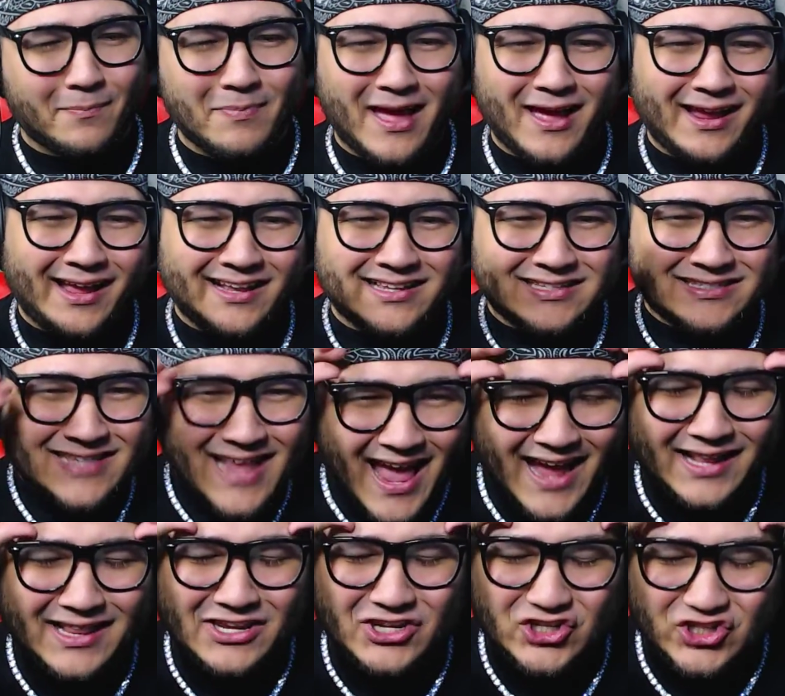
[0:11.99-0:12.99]
I'm not
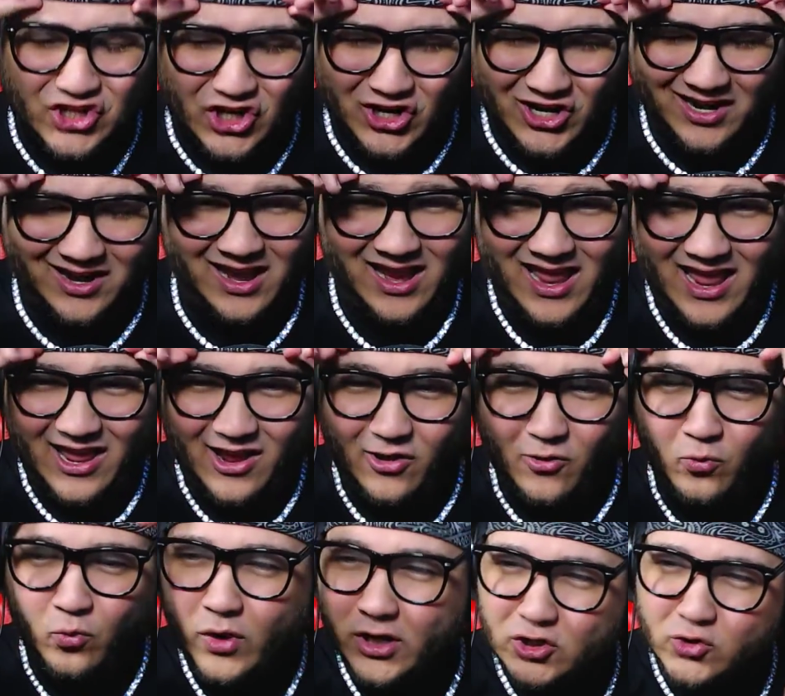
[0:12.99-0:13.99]
exactly sure
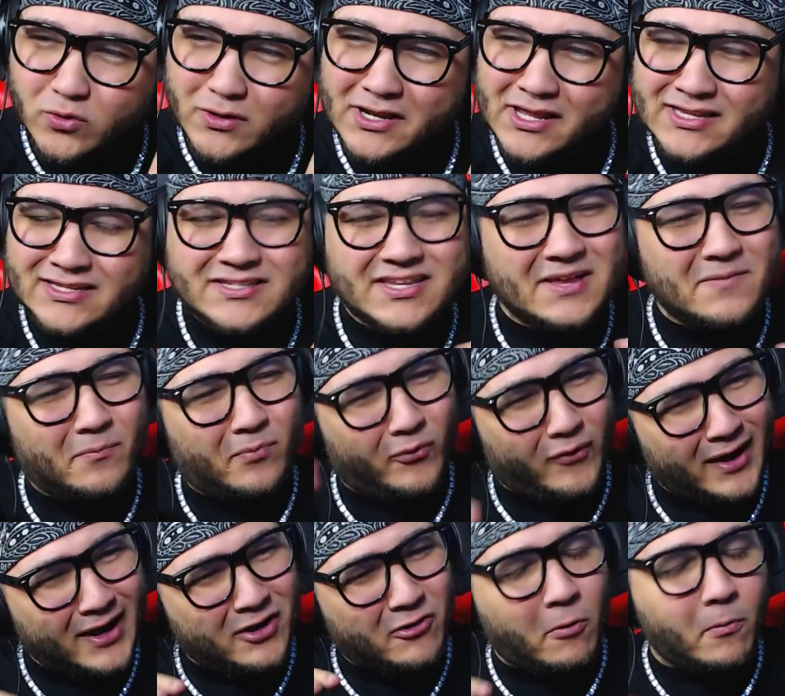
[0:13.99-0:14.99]
which one is it,
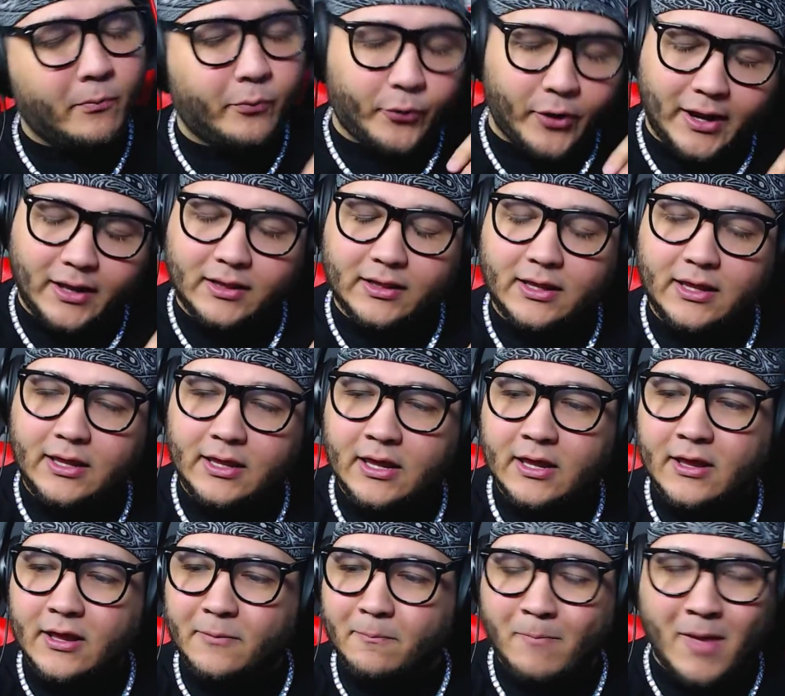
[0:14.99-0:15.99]
Braille or Braille,
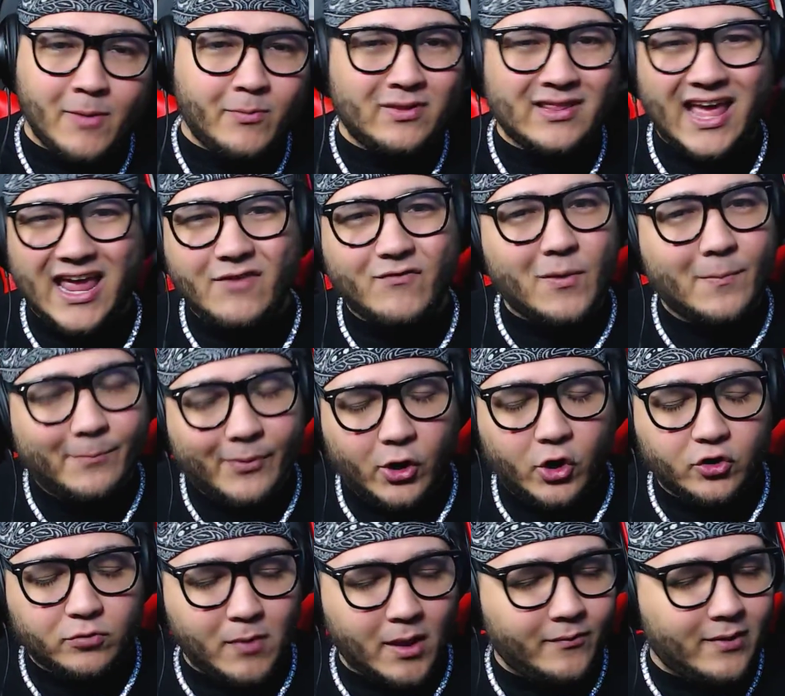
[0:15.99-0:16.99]
maybe not even
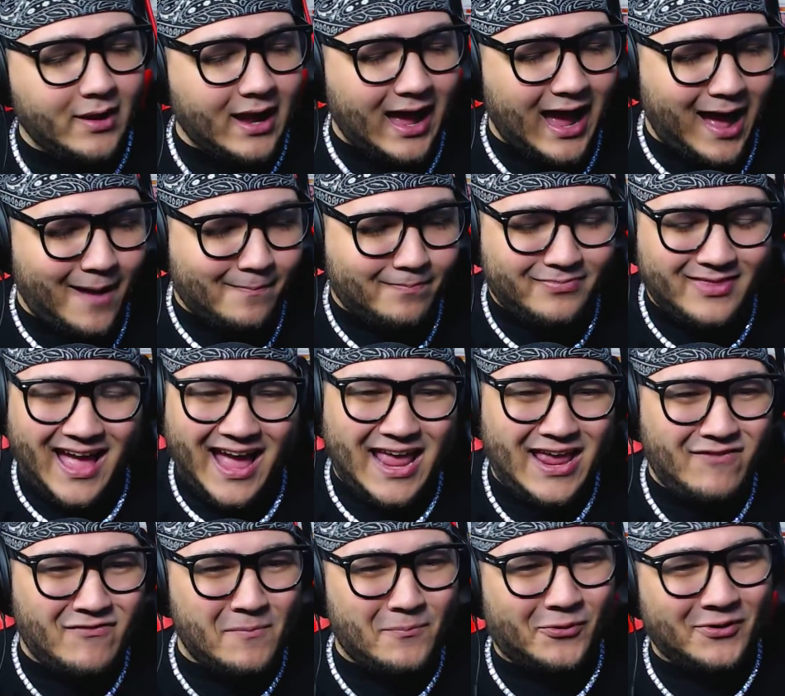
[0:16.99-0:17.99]
both, maybe I'm
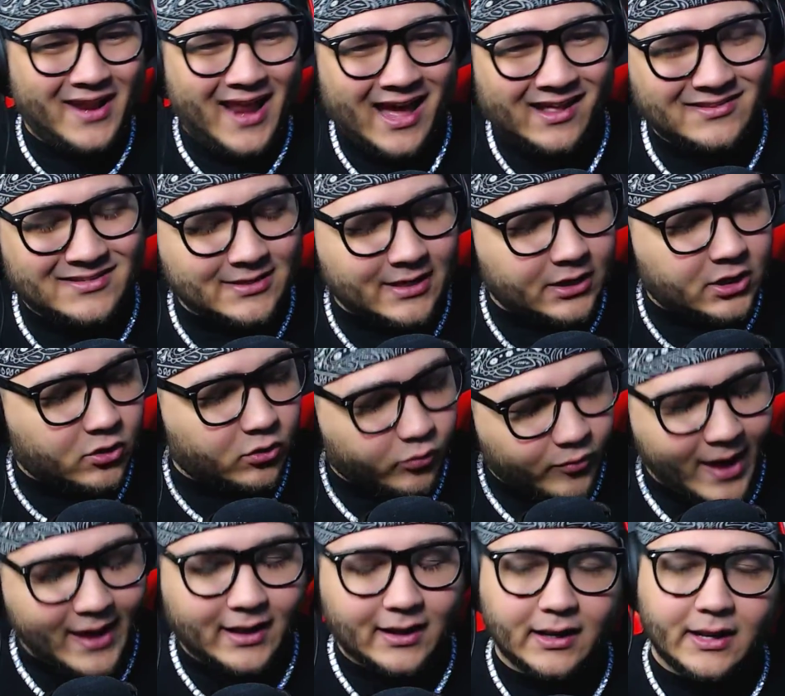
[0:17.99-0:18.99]
not even pronouncing it
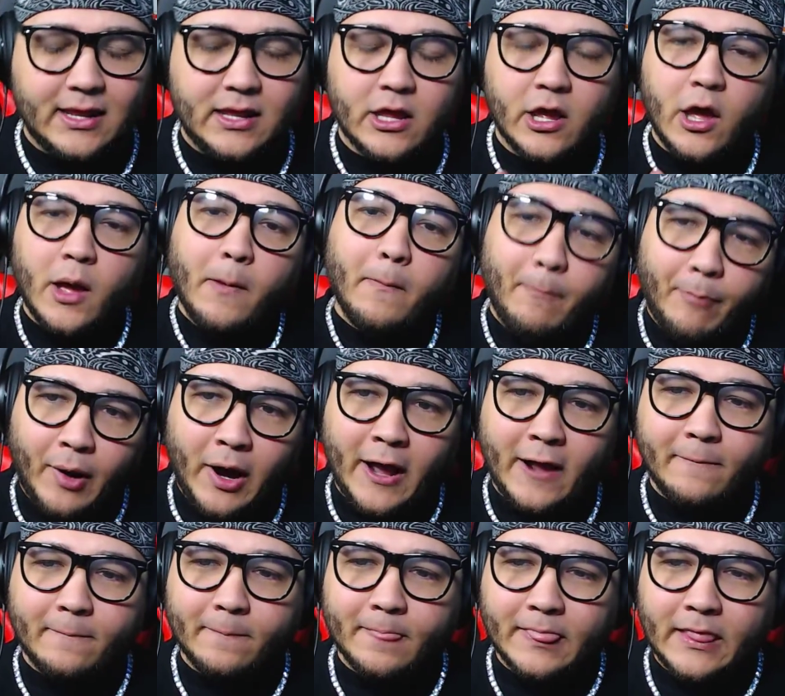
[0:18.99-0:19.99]
correctly,
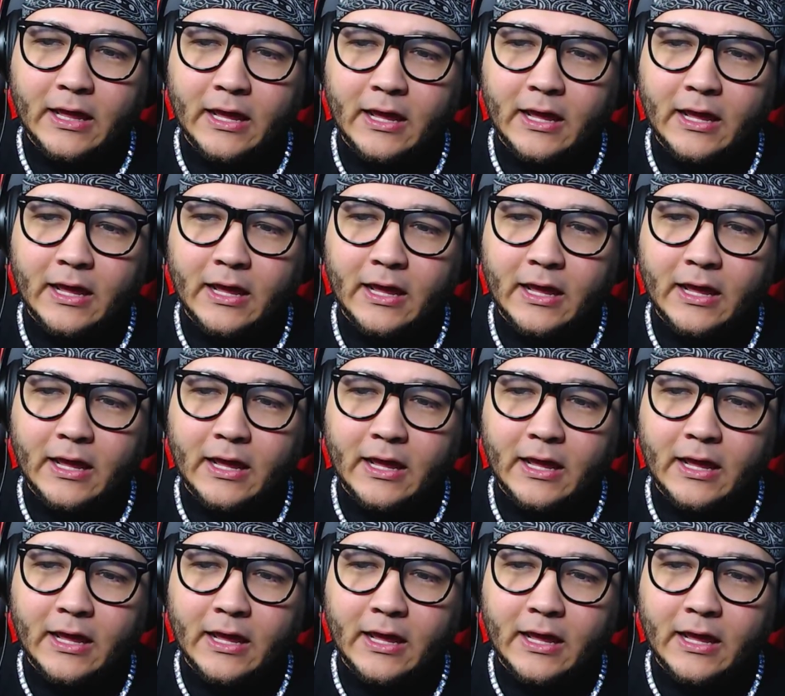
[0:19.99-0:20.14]
but